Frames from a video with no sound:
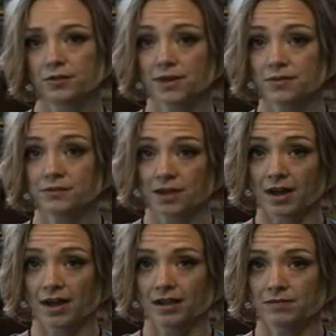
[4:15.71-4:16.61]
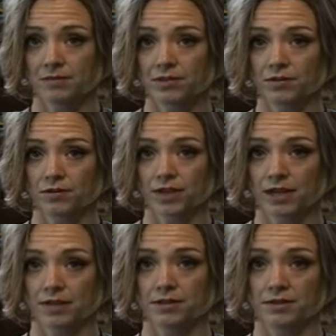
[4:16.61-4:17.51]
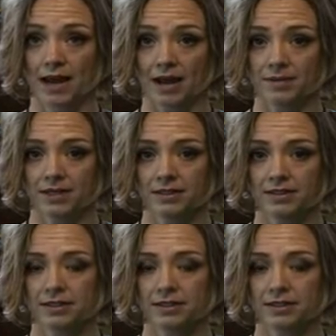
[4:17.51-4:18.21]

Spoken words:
amount of time to create a new habit.